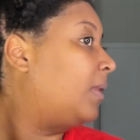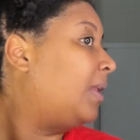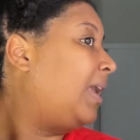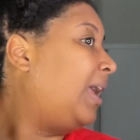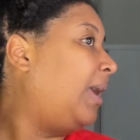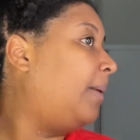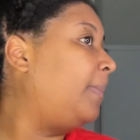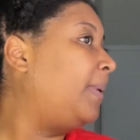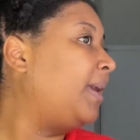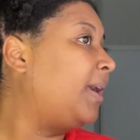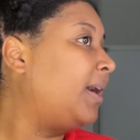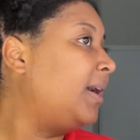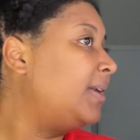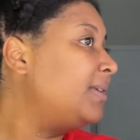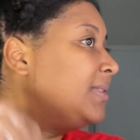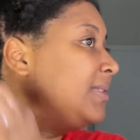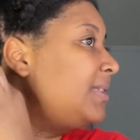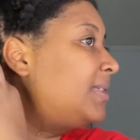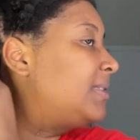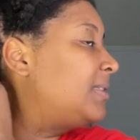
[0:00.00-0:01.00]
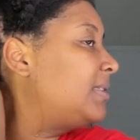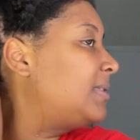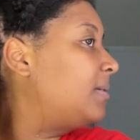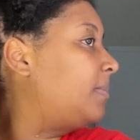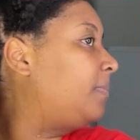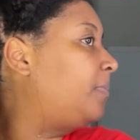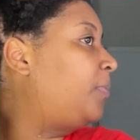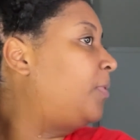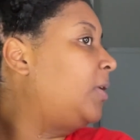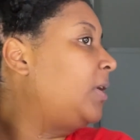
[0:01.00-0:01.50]
And because this is a
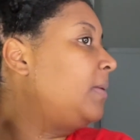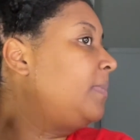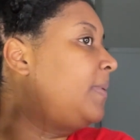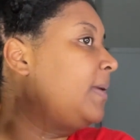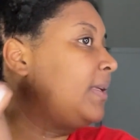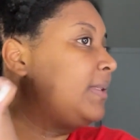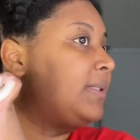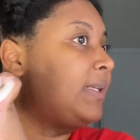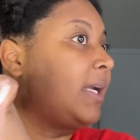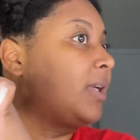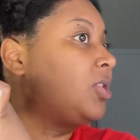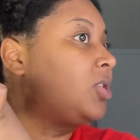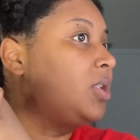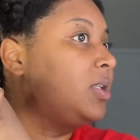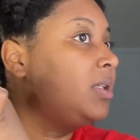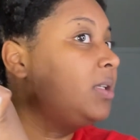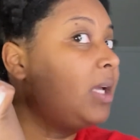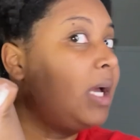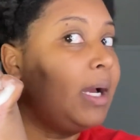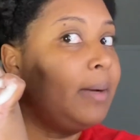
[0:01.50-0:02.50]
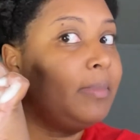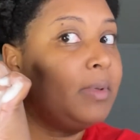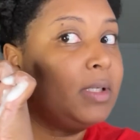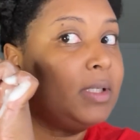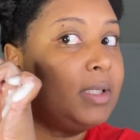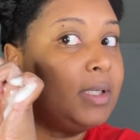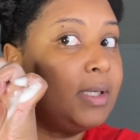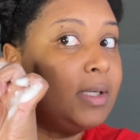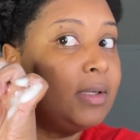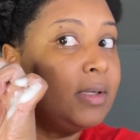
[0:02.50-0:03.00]
pretty big section, I'm
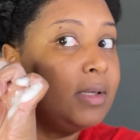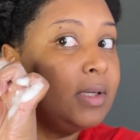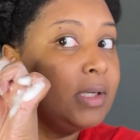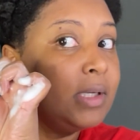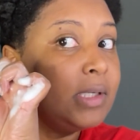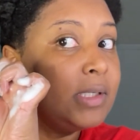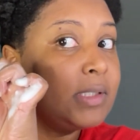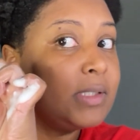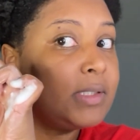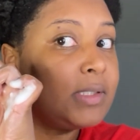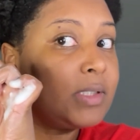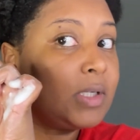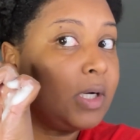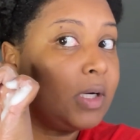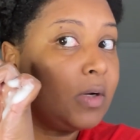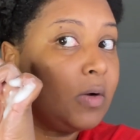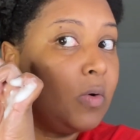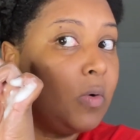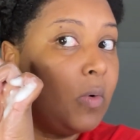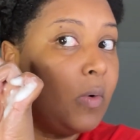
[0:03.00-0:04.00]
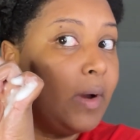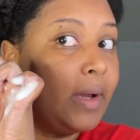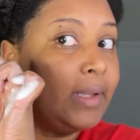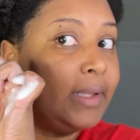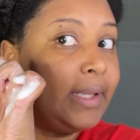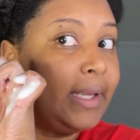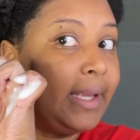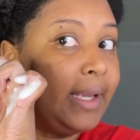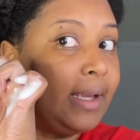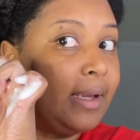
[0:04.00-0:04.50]
gonna start
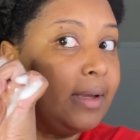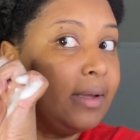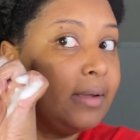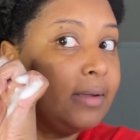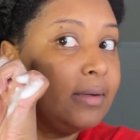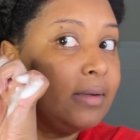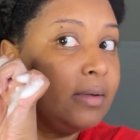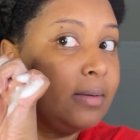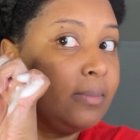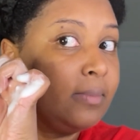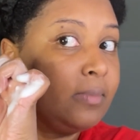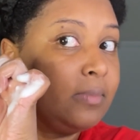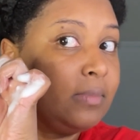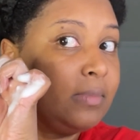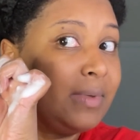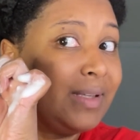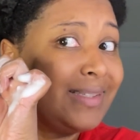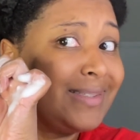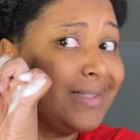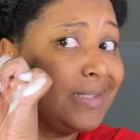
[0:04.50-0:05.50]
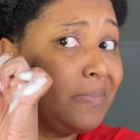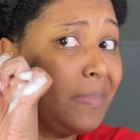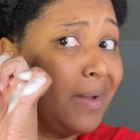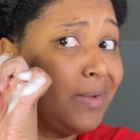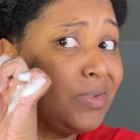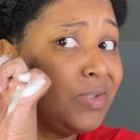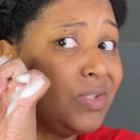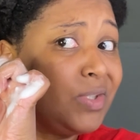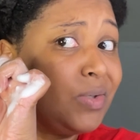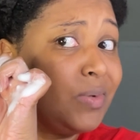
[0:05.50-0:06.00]
coiling. This is
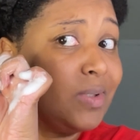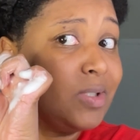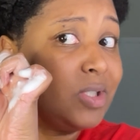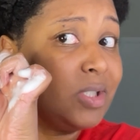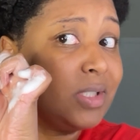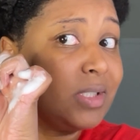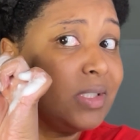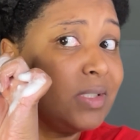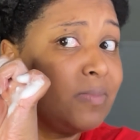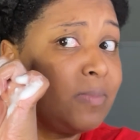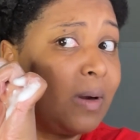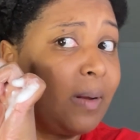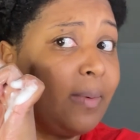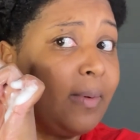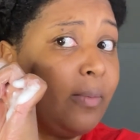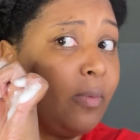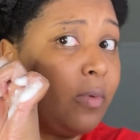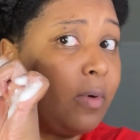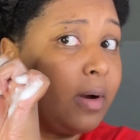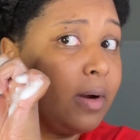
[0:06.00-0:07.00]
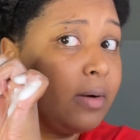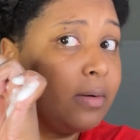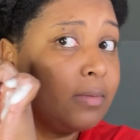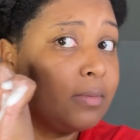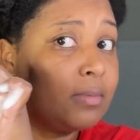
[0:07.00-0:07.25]
about 2 inches, probably more.